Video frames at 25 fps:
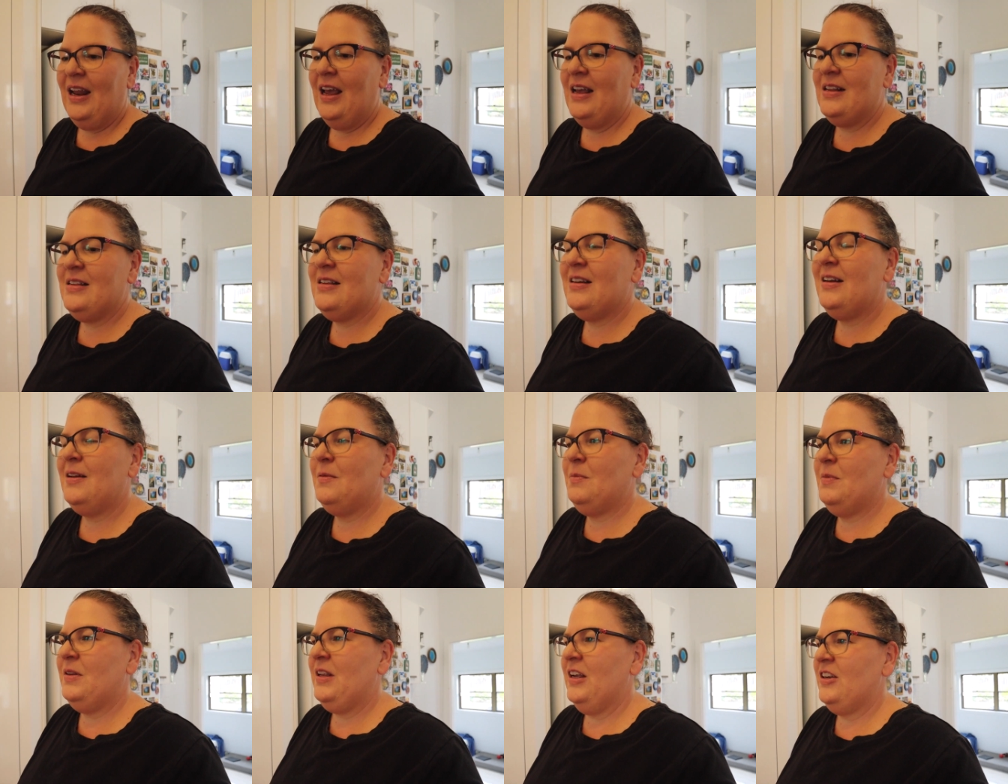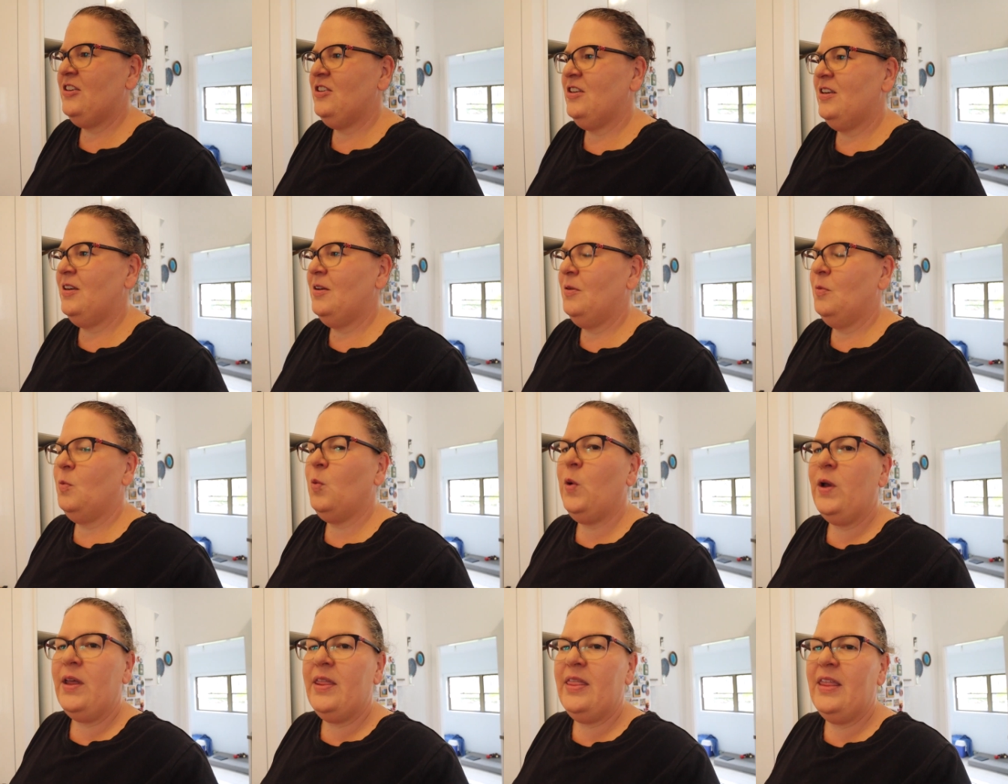has an
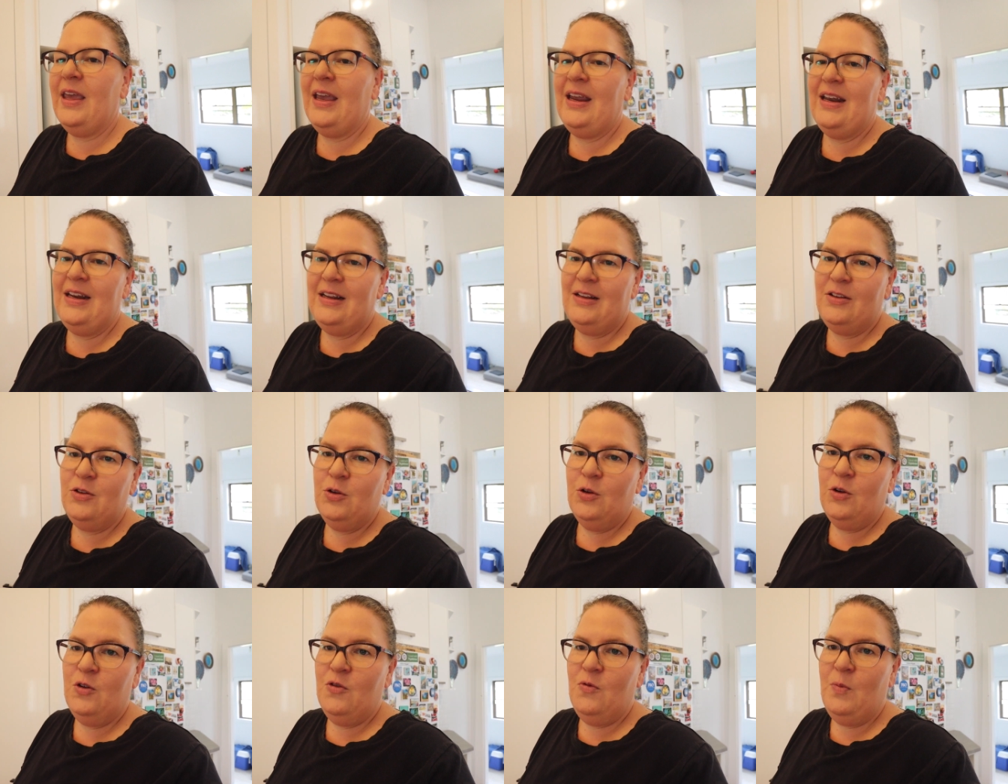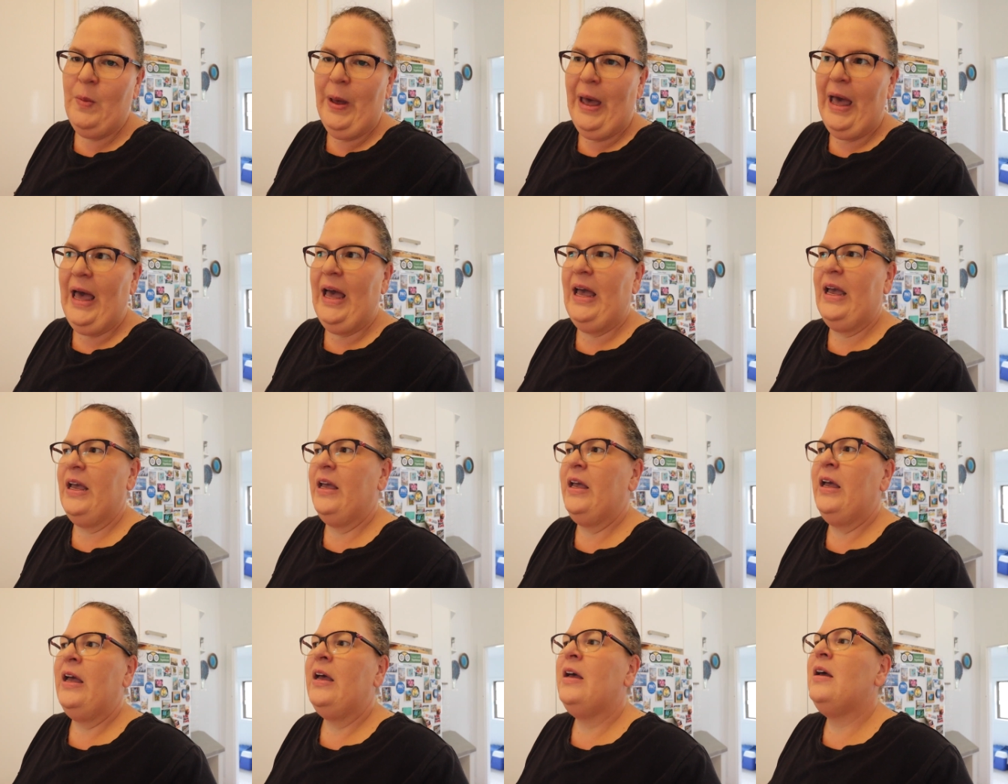obsession with any sort of
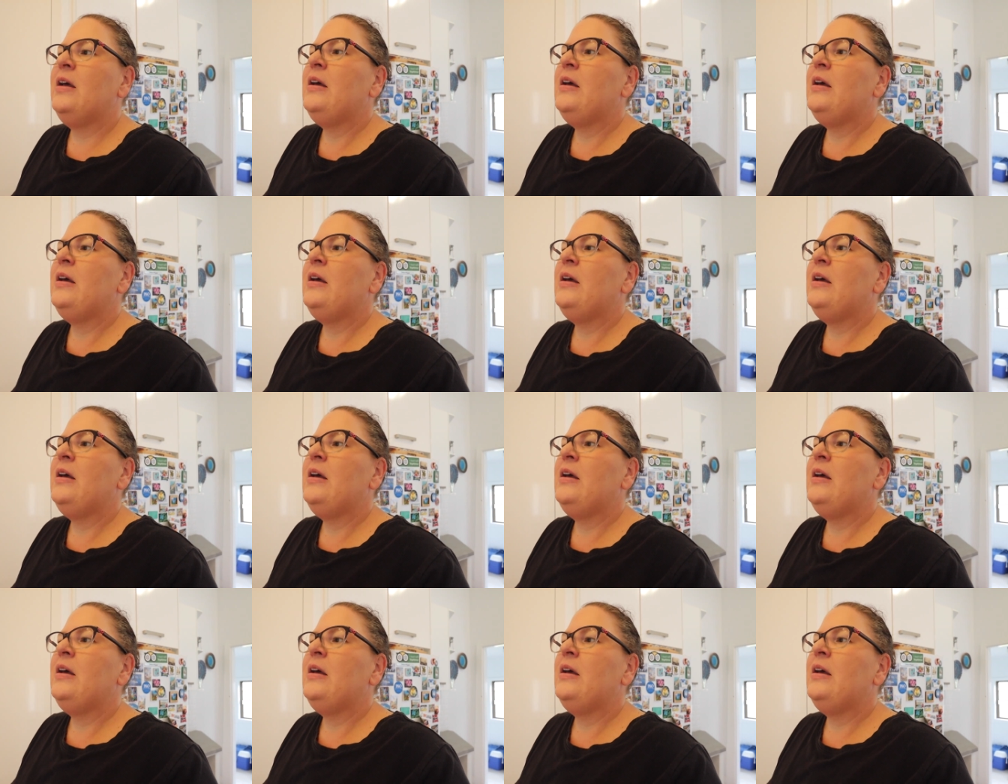bag.